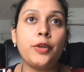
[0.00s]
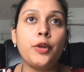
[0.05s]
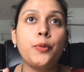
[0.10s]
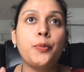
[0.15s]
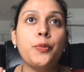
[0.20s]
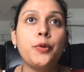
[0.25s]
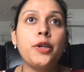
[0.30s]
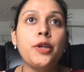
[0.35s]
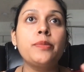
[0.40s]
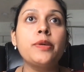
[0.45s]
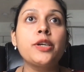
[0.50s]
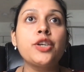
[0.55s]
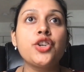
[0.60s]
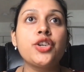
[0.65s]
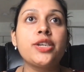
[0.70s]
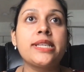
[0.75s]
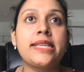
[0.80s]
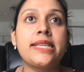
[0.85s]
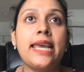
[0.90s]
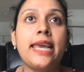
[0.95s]
pretty
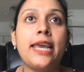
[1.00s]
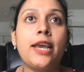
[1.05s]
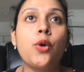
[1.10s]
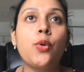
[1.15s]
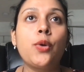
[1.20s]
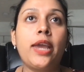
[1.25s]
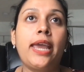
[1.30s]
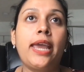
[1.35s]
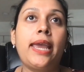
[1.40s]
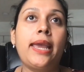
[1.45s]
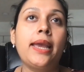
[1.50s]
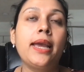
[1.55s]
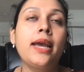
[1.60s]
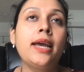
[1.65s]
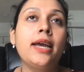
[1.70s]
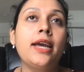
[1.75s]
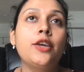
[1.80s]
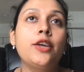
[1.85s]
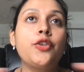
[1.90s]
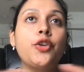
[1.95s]
much say, okay,
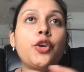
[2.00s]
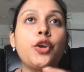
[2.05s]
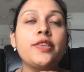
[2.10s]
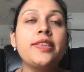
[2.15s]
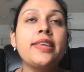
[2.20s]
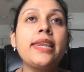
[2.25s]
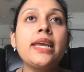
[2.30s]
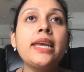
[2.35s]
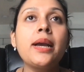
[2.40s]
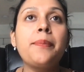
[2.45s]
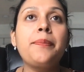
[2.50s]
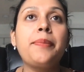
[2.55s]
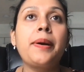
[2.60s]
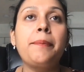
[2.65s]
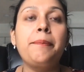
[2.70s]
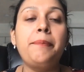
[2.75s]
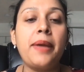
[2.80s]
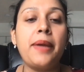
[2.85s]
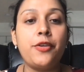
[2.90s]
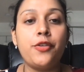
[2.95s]
so you're setting up a
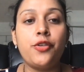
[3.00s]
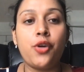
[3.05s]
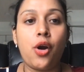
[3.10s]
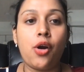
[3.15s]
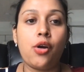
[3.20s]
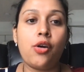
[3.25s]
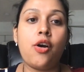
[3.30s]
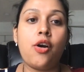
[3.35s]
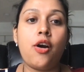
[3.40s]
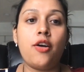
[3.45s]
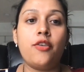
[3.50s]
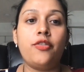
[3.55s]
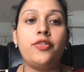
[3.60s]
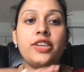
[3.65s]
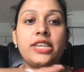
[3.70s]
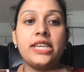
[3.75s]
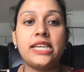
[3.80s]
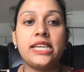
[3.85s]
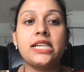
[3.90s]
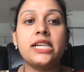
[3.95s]
bedrock of
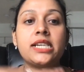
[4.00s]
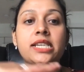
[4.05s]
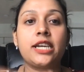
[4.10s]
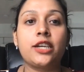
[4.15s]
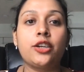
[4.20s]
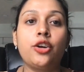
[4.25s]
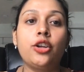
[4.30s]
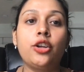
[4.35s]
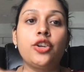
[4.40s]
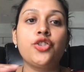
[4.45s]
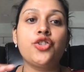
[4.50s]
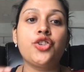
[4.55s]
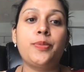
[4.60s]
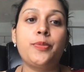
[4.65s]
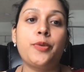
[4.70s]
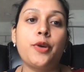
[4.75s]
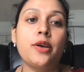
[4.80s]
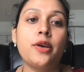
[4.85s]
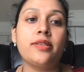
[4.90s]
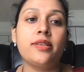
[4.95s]
data, technology,
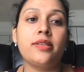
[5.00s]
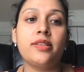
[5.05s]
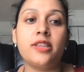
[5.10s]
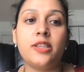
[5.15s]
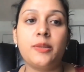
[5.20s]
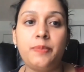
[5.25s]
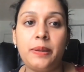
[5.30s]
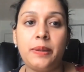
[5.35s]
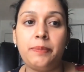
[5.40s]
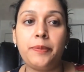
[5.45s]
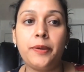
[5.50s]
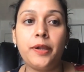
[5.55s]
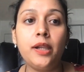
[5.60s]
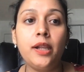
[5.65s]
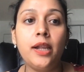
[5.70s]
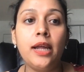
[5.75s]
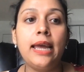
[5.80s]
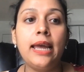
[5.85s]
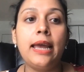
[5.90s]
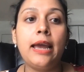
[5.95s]
processes, people
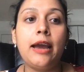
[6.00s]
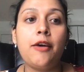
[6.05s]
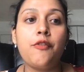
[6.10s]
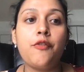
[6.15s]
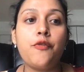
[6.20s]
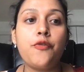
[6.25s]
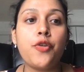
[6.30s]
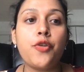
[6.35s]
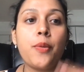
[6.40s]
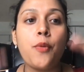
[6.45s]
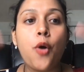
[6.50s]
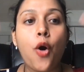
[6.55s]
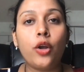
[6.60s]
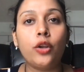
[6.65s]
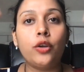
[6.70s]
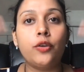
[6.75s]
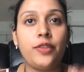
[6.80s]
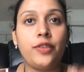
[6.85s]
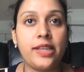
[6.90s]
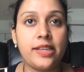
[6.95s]
from all
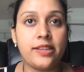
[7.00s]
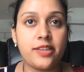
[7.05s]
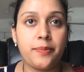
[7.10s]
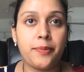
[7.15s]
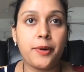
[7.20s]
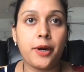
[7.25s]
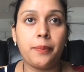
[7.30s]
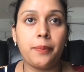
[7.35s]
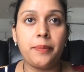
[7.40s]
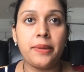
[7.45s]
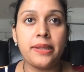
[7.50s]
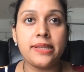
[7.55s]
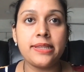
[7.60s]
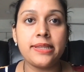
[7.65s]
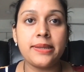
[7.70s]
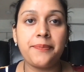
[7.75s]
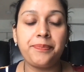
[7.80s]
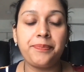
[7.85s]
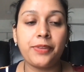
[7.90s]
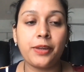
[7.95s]
of these
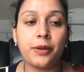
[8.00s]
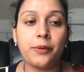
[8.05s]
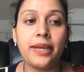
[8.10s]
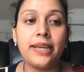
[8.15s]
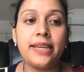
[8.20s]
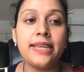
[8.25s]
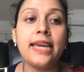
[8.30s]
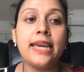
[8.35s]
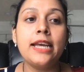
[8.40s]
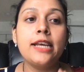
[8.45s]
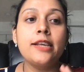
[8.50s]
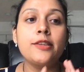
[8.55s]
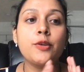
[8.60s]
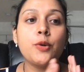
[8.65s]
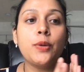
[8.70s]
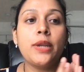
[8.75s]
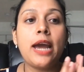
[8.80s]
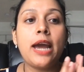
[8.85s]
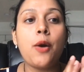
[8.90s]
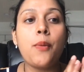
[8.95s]
departments. right? So
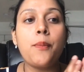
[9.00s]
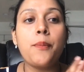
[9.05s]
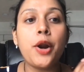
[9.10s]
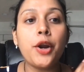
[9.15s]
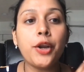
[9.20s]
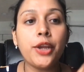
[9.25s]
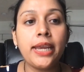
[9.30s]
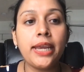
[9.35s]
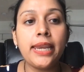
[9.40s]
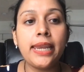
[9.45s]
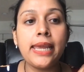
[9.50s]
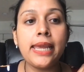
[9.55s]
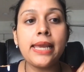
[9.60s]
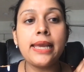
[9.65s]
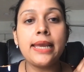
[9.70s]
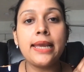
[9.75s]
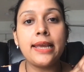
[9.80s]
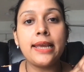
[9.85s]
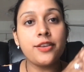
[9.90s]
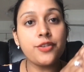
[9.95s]
now
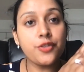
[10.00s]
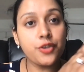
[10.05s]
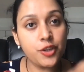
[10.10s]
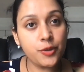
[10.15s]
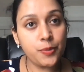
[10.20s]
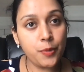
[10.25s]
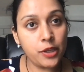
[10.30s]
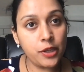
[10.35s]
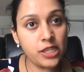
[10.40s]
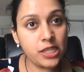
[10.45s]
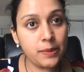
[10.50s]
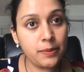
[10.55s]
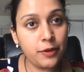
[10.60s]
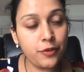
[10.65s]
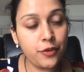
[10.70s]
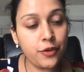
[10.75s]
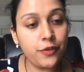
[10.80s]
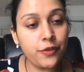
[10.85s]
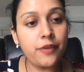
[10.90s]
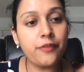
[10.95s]
marketing is responsible
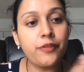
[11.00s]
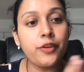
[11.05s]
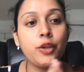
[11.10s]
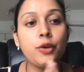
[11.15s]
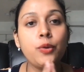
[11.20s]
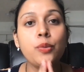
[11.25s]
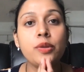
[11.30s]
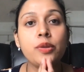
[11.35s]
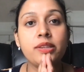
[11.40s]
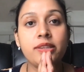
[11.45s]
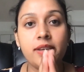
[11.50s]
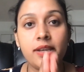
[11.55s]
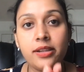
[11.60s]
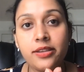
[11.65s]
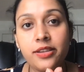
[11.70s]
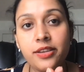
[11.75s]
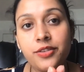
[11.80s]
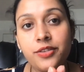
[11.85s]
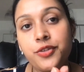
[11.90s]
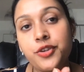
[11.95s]
for revenue,
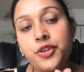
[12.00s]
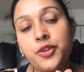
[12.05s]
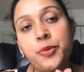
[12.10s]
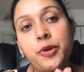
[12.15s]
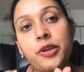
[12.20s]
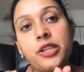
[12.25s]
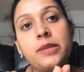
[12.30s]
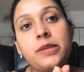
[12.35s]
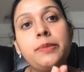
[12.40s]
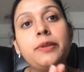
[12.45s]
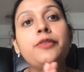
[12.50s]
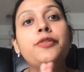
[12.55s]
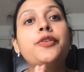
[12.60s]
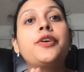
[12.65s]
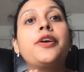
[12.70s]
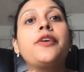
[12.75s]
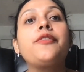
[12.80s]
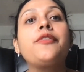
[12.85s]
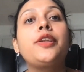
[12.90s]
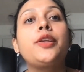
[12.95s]
sales is responsible for
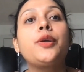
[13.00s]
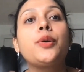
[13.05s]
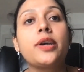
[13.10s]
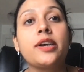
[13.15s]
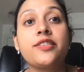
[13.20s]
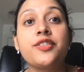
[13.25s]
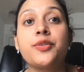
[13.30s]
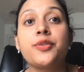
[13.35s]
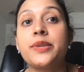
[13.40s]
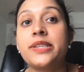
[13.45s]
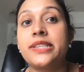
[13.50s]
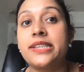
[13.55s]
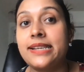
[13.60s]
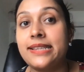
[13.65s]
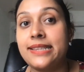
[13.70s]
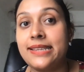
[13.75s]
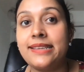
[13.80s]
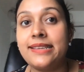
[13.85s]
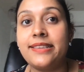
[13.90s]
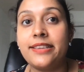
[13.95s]
revenue, customer
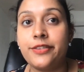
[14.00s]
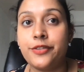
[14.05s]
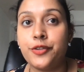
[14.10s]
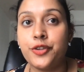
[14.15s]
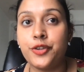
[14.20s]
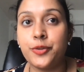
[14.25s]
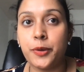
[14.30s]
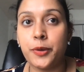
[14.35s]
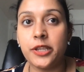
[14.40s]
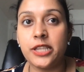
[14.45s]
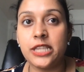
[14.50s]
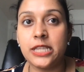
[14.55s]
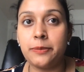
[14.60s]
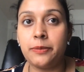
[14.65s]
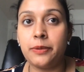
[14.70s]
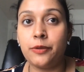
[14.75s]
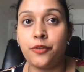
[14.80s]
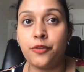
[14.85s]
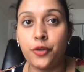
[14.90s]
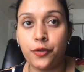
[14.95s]
success is
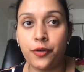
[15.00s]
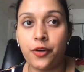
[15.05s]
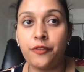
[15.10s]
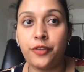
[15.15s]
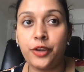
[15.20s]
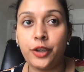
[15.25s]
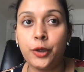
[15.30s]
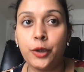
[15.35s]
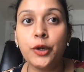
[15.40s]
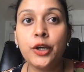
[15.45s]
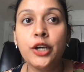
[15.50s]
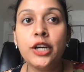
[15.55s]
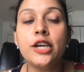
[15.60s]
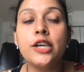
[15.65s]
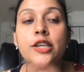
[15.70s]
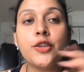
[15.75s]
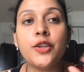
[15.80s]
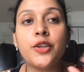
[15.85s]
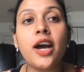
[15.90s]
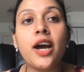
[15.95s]
responsible for revenue.
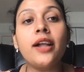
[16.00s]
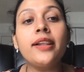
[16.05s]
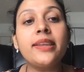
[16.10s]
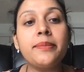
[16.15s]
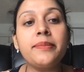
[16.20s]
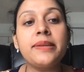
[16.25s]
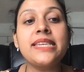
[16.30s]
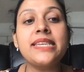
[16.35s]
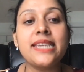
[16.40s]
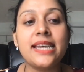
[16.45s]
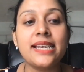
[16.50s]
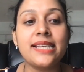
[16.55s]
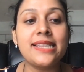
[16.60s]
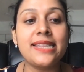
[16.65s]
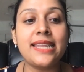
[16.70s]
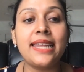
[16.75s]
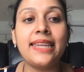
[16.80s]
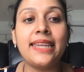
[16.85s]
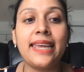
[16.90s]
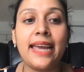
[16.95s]
So the ultimate test
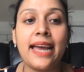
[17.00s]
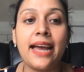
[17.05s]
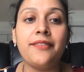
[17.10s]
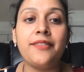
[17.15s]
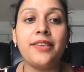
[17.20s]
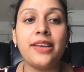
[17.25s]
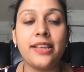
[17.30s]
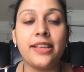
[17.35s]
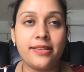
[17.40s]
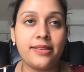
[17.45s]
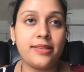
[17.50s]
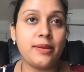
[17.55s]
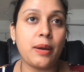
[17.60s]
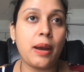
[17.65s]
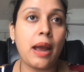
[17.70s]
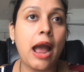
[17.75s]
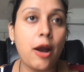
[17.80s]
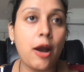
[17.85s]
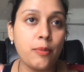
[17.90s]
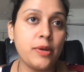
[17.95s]
that they have is
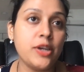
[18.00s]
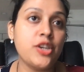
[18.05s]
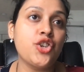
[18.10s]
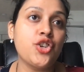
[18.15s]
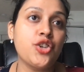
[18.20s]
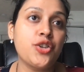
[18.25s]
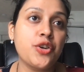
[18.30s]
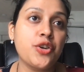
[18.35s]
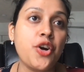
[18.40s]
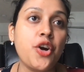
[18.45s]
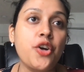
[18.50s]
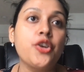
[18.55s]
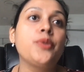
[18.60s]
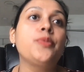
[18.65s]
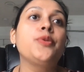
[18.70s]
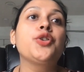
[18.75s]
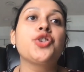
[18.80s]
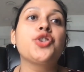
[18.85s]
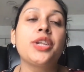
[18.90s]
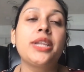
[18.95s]
how much
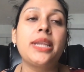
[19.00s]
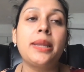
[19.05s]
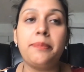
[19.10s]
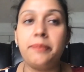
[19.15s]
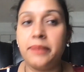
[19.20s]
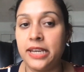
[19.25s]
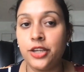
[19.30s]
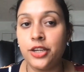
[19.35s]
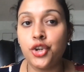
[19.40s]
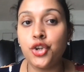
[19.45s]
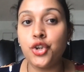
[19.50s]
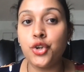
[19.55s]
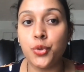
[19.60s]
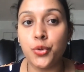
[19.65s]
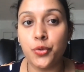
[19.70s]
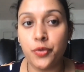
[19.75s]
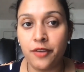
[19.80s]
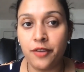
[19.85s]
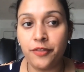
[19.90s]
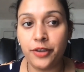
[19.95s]
contribution they made
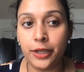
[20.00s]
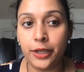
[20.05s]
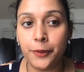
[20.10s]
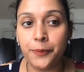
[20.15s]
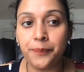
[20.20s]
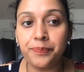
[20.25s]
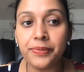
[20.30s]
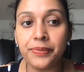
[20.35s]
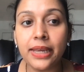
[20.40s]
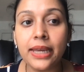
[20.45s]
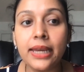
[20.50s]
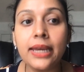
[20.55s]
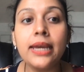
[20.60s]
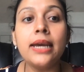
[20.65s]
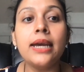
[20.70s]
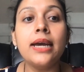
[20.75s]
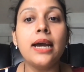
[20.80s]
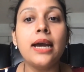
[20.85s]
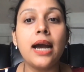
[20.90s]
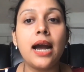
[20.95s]
to revenue.
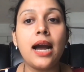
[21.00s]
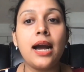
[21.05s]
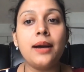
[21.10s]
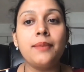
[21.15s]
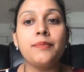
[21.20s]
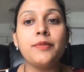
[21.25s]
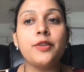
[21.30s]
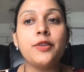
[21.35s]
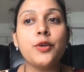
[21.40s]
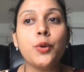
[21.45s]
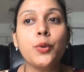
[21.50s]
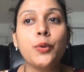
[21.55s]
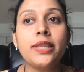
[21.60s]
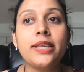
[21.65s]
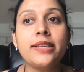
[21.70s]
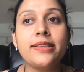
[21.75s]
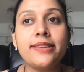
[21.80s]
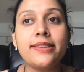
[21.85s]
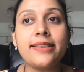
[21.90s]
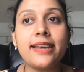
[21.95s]
So
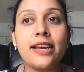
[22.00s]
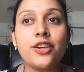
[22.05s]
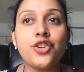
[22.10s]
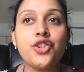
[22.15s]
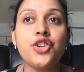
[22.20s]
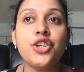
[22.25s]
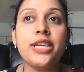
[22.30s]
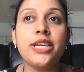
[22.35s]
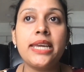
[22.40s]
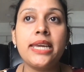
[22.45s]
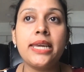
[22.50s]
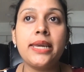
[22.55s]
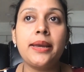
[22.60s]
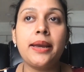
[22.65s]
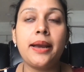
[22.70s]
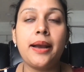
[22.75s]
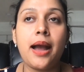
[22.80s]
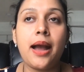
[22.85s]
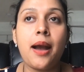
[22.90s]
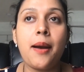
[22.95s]
this is actually